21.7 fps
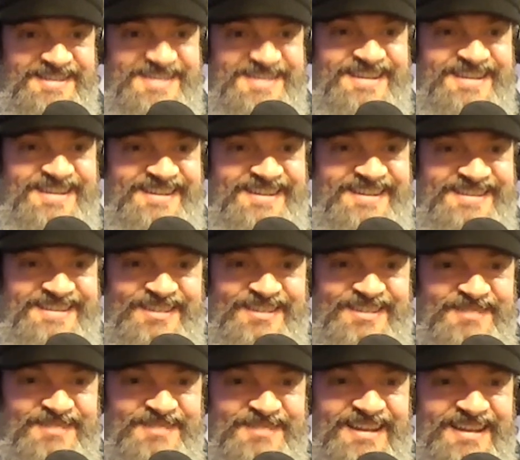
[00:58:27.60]
it took
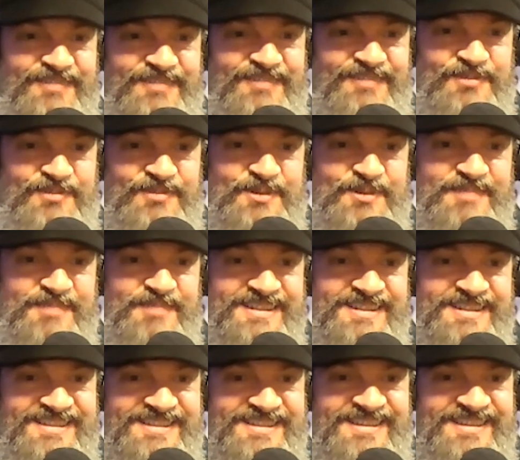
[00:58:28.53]
me like four months
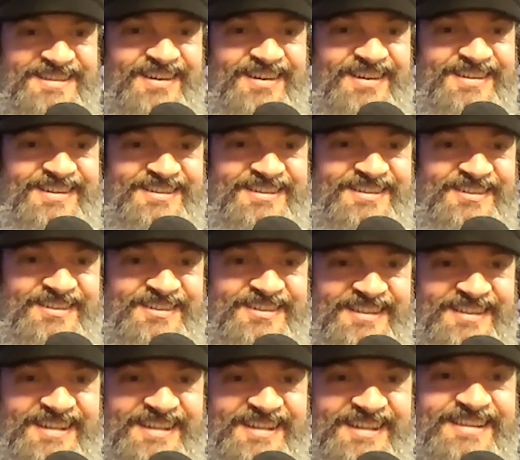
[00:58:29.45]
of talking to her to
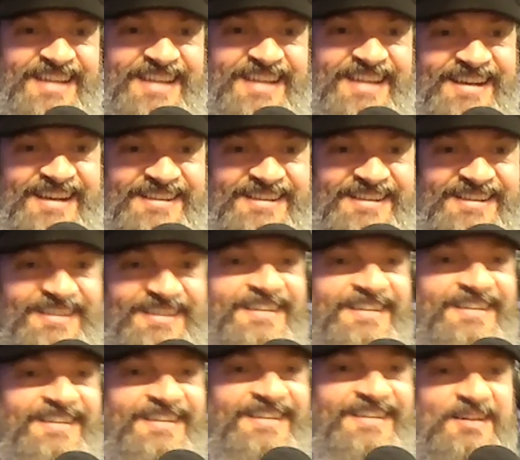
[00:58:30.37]
get a date.
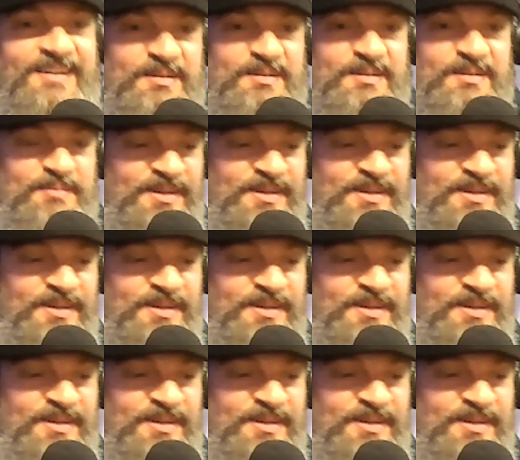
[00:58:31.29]
But,